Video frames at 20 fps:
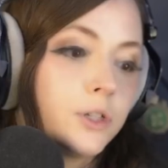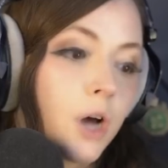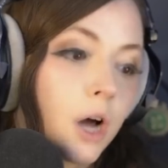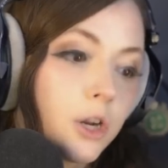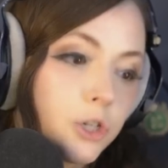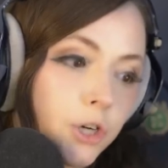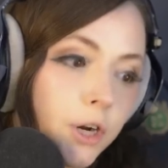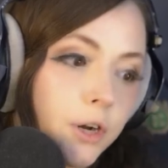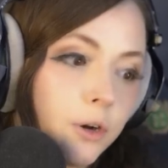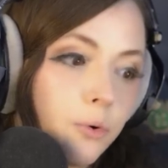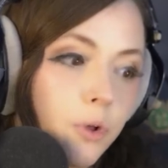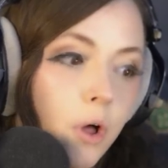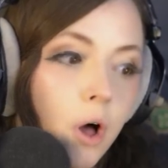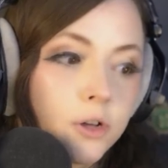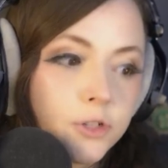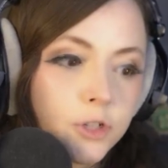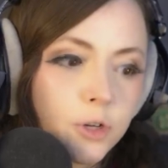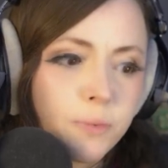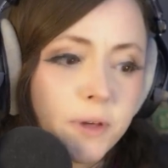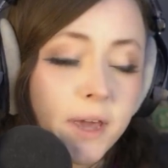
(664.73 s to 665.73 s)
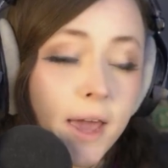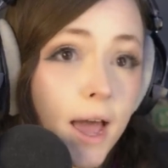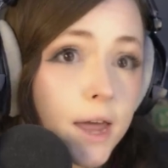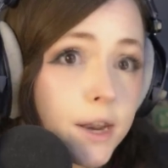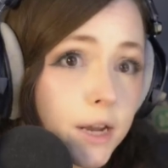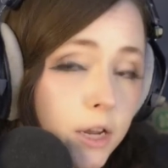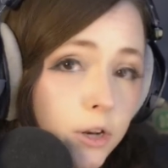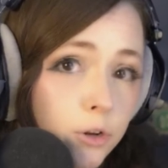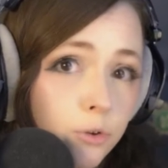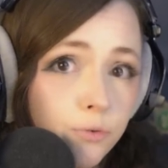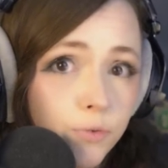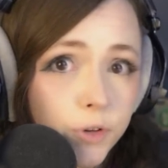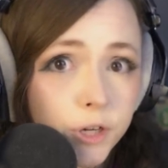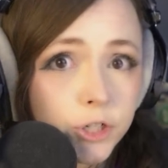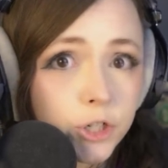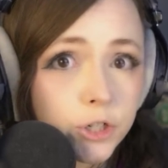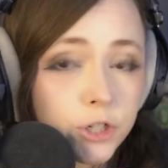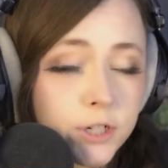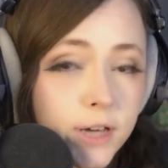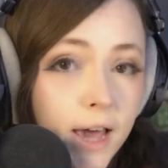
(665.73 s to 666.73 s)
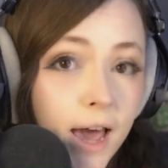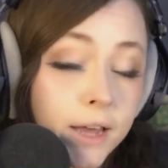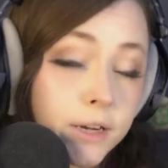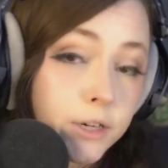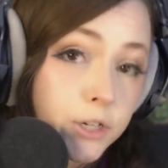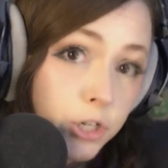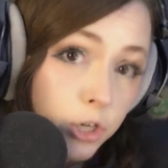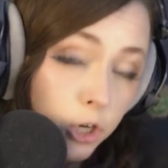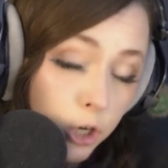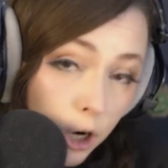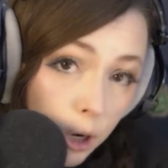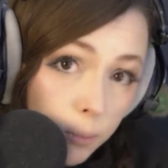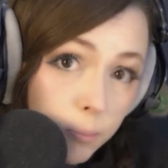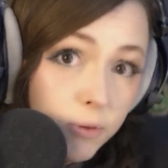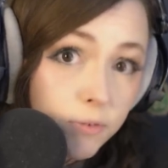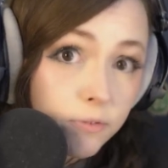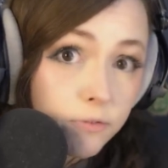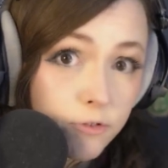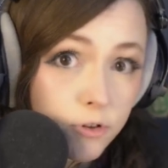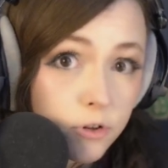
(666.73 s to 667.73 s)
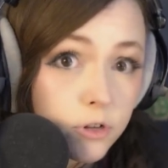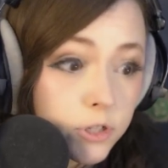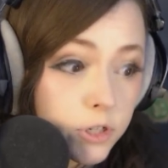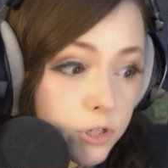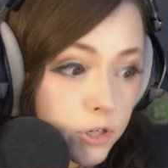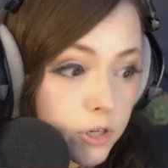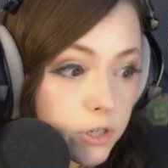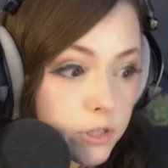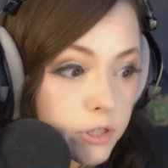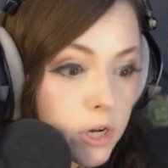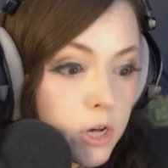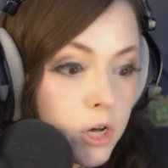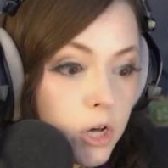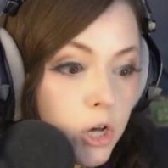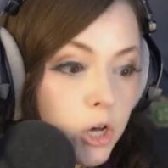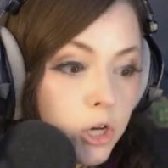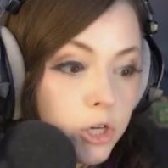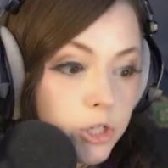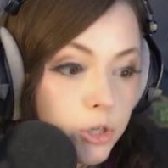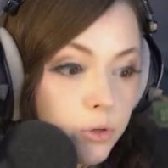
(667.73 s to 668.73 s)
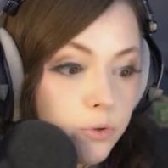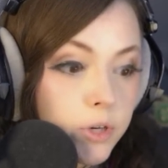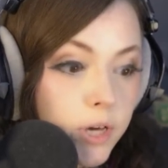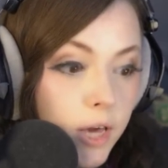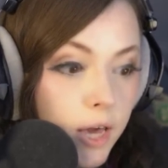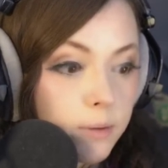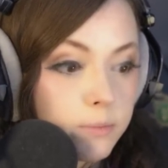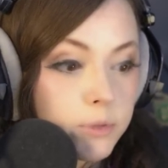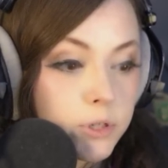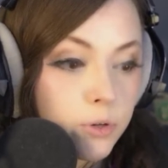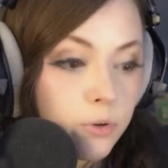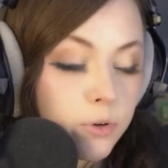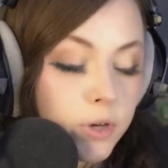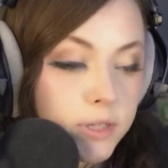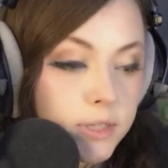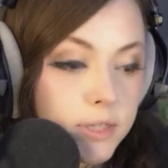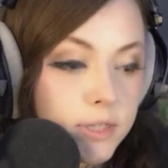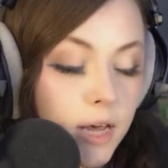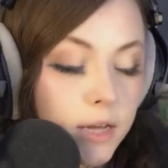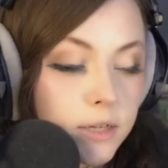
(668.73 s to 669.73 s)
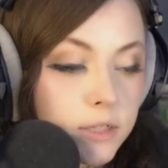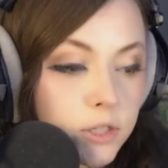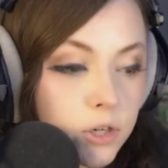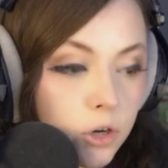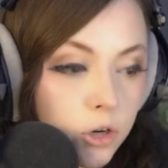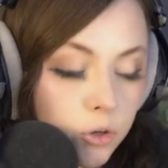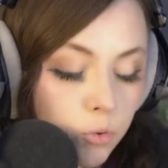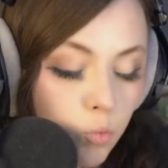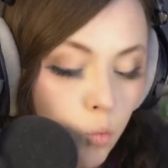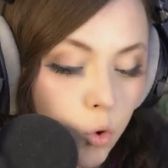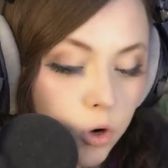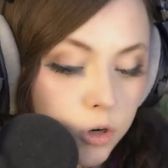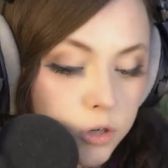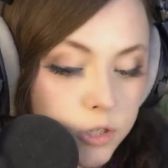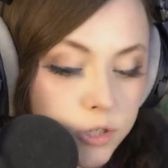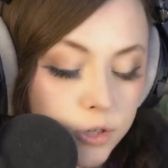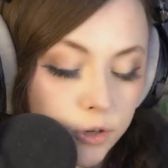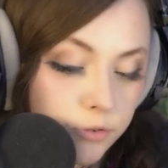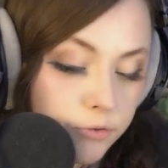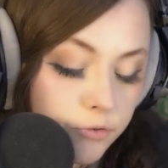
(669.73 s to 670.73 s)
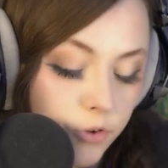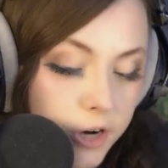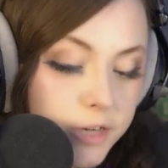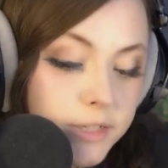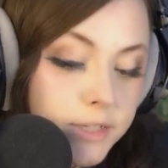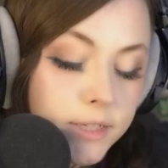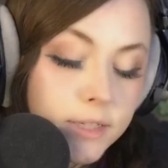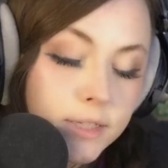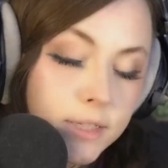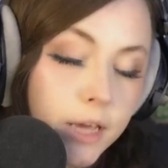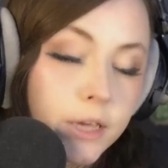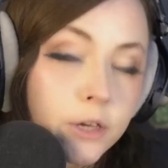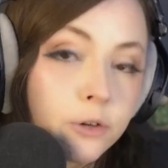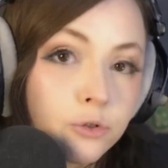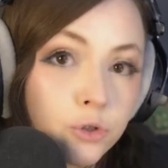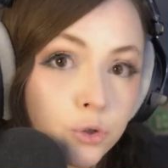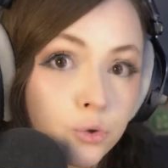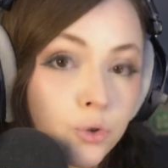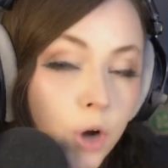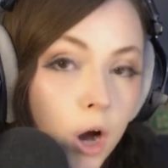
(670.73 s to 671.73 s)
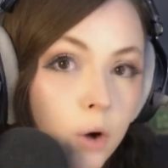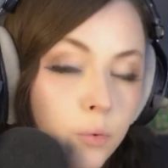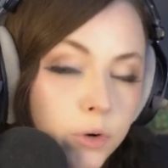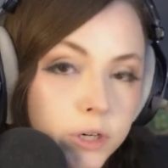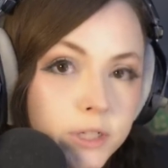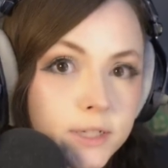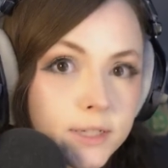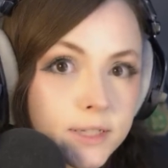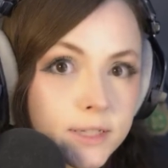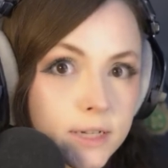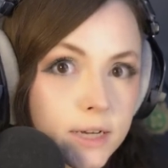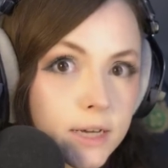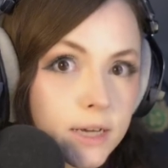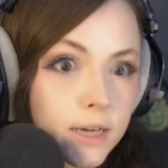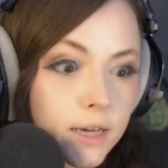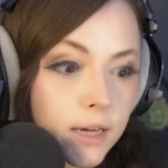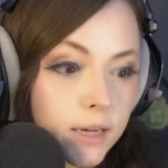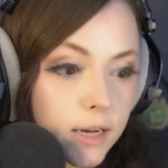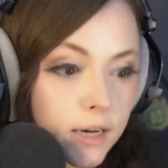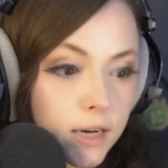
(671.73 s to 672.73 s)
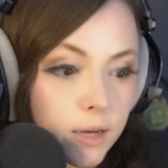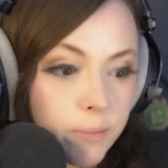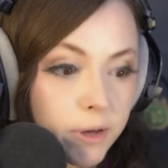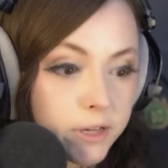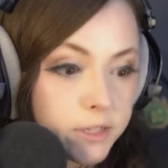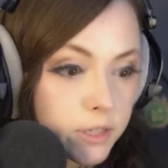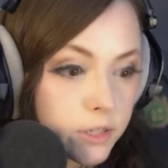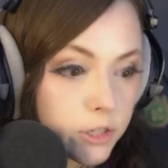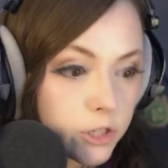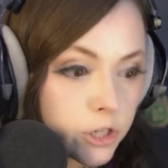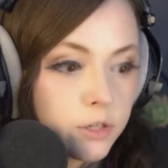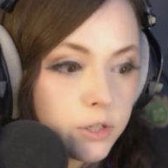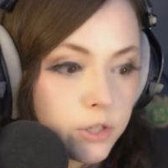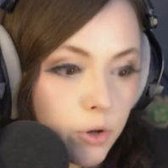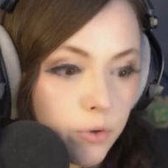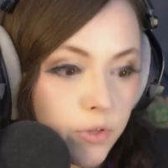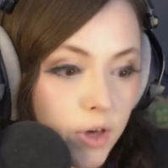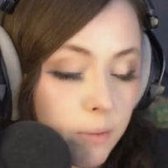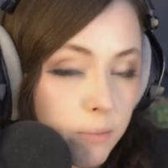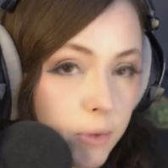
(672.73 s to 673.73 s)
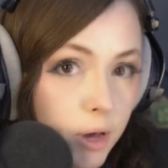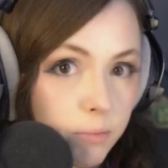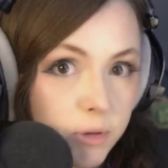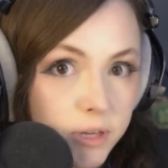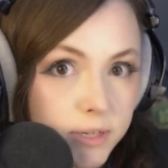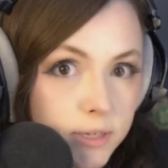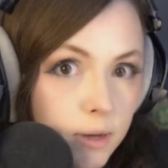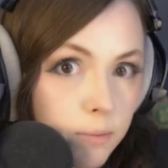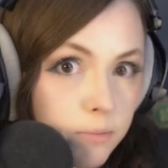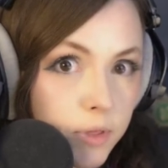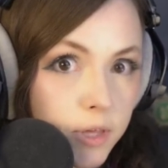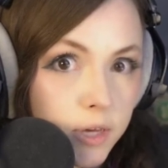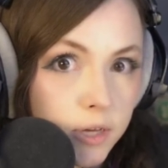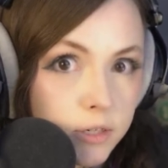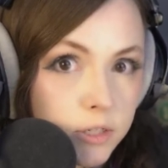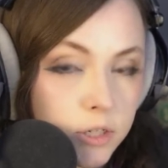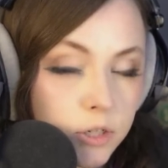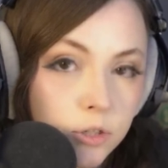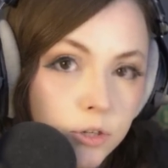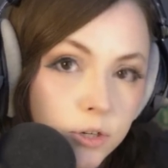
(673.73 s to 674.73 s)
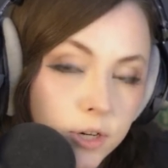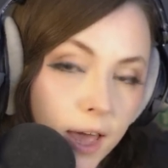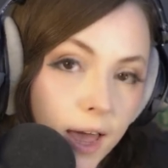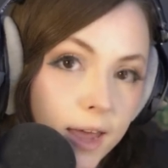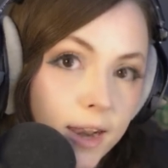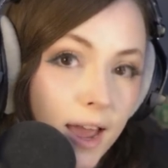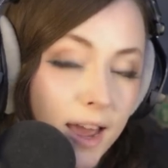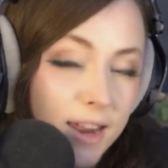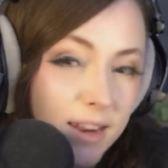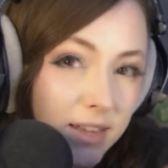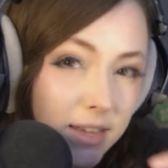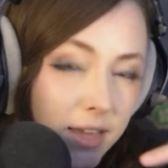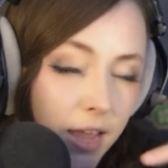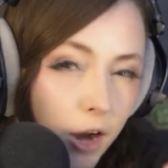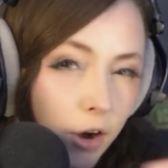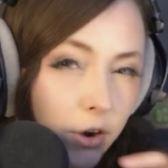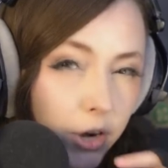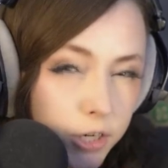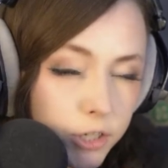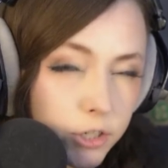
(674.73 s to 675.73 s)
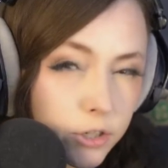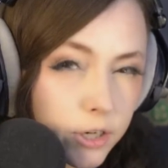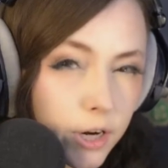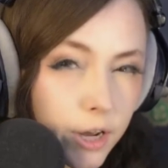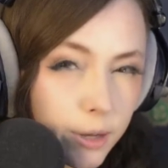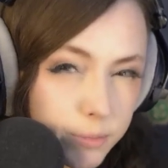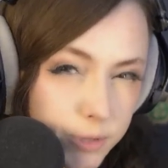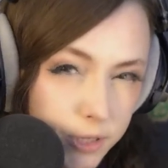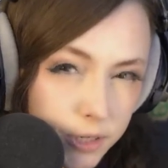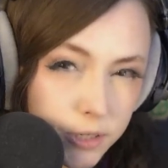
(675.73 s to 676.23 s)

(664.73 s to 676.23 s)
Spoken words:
Dawntrail will also be adding a new feature to add term filters to the game, so you can set certain words or phrases that you do not want to see in any message. So that might be something to look at adding character names